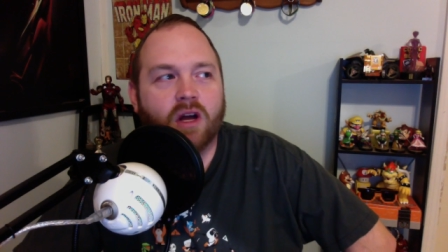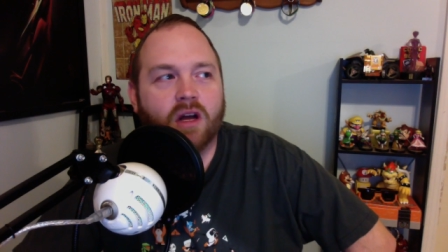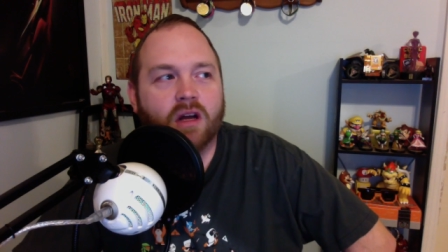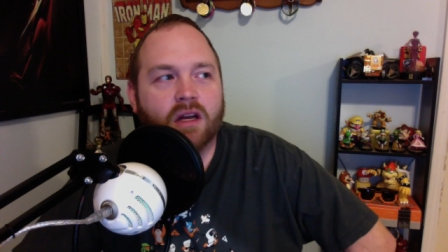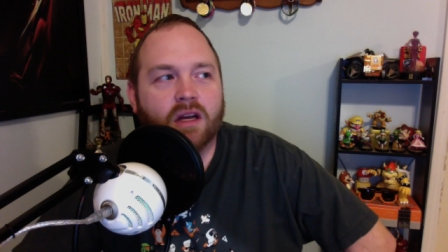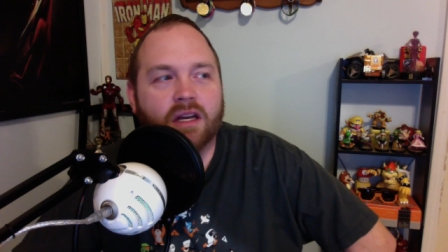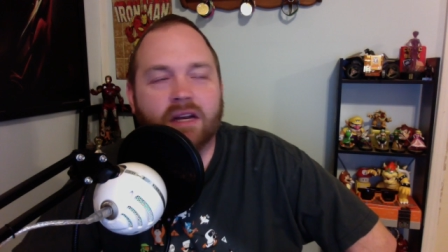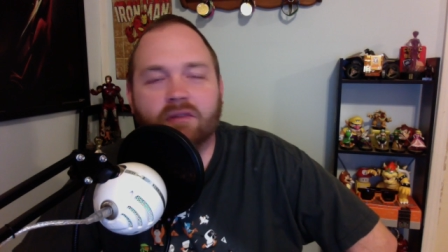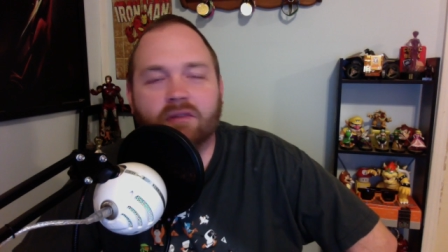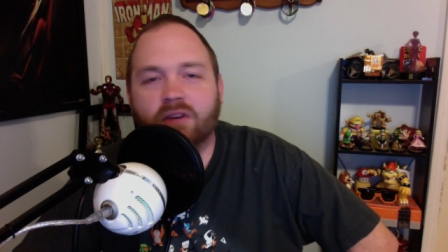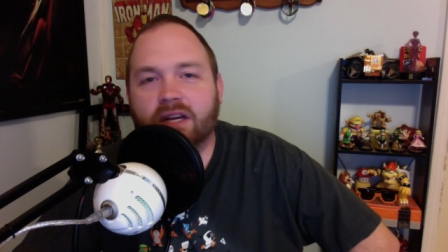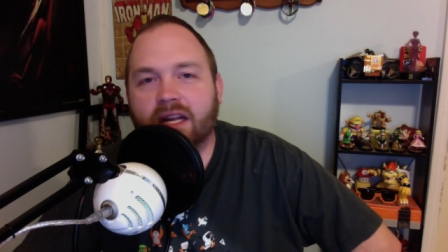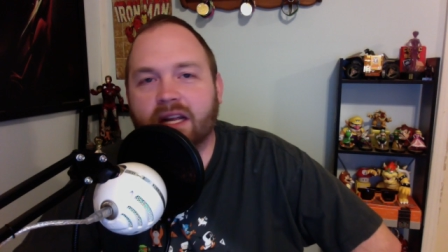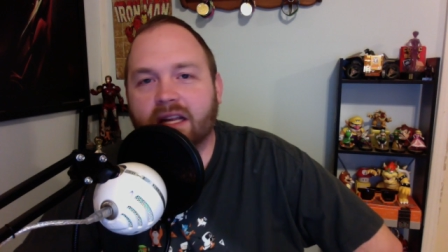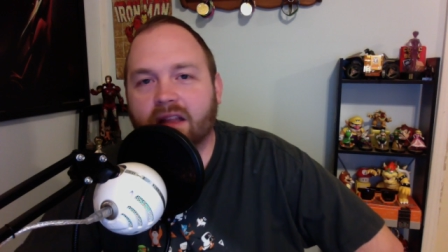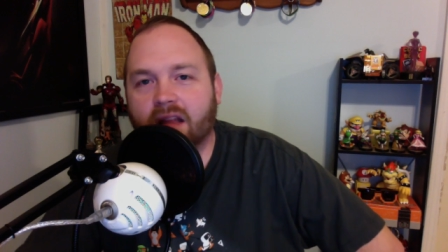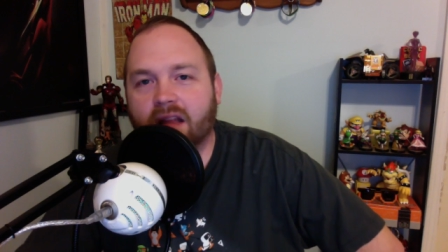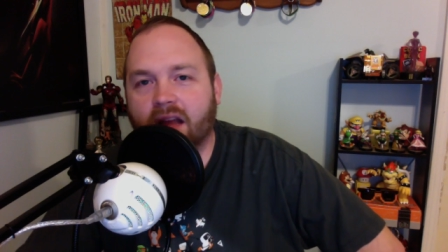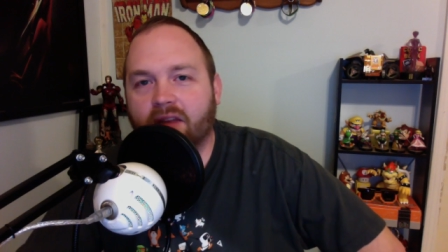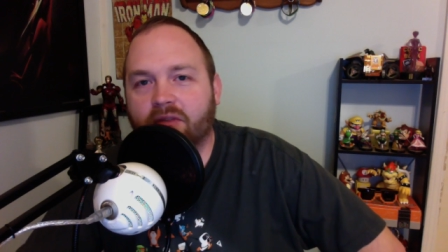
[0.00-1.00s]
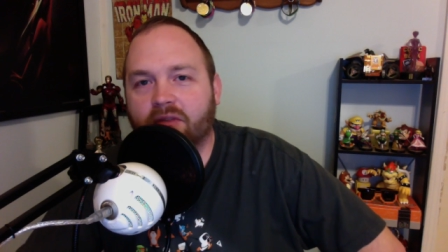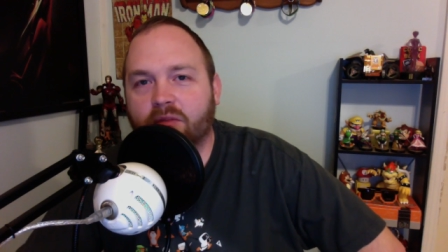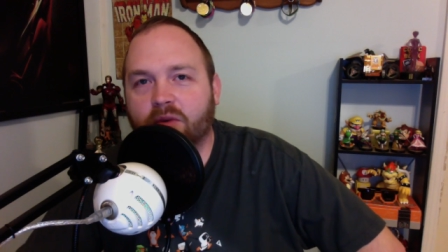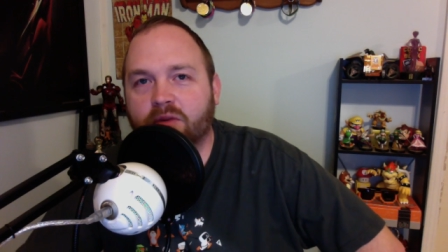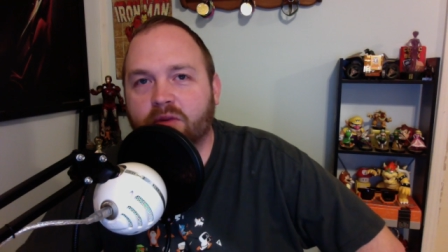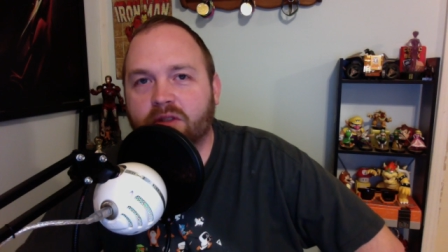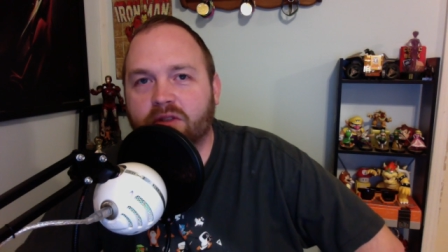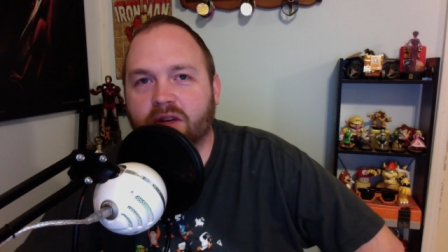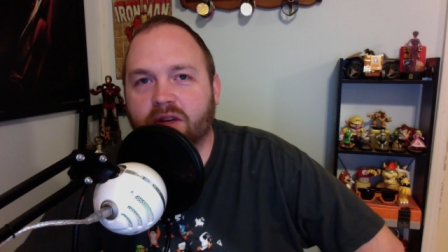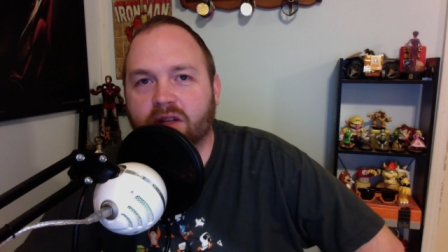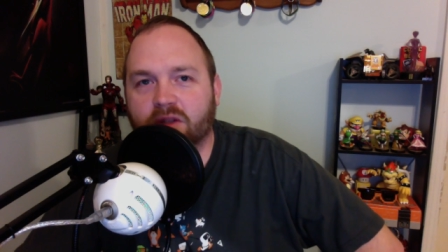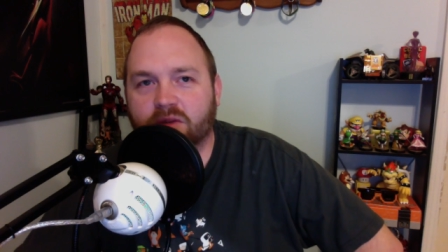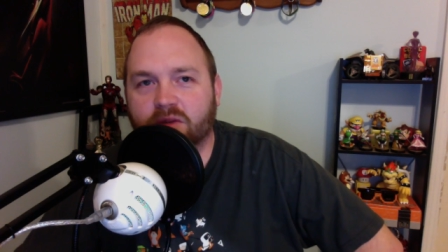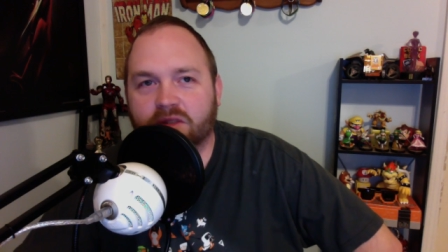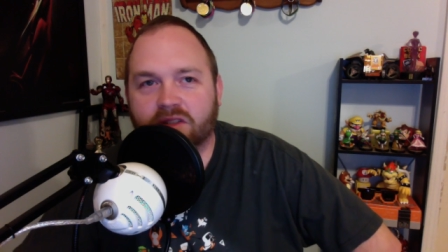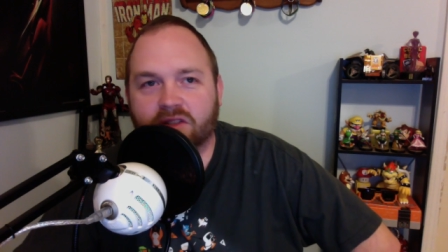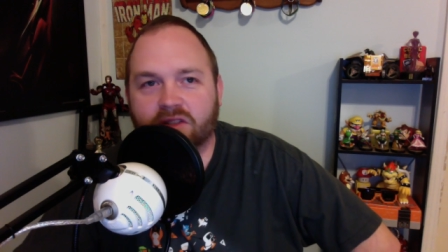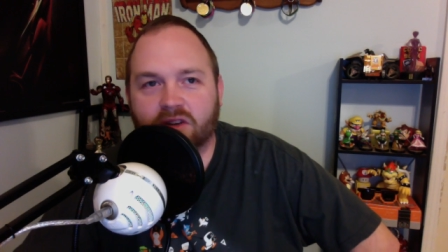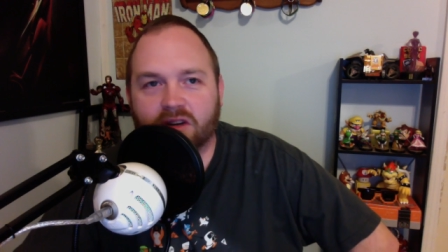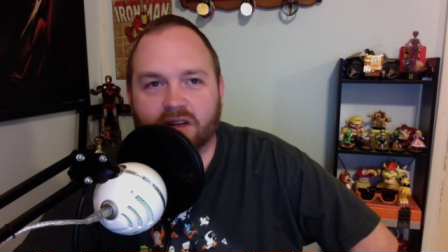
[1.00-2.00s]
an everyday life movie trailer
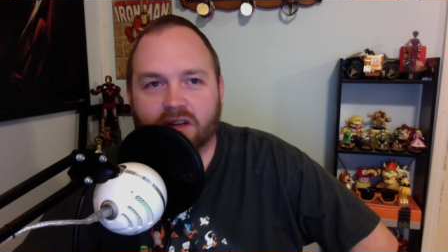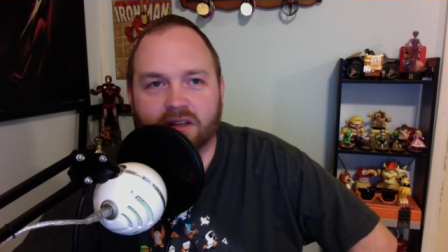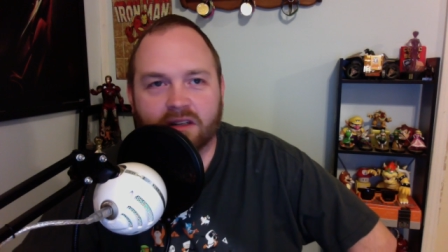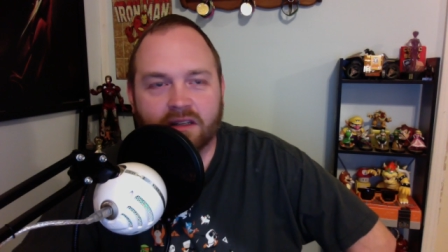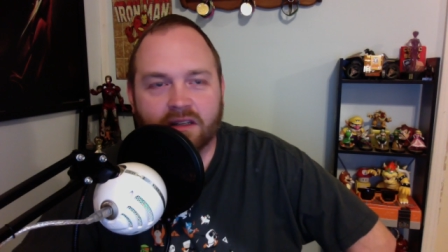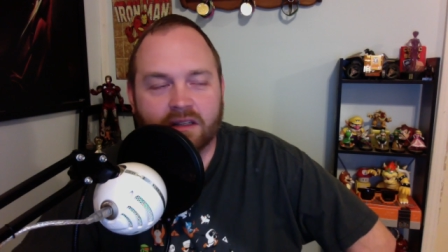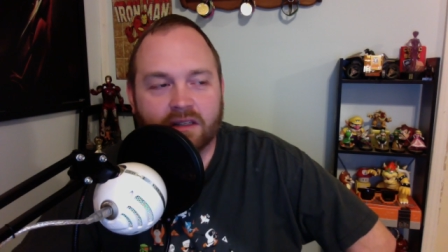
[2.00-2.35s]
would start.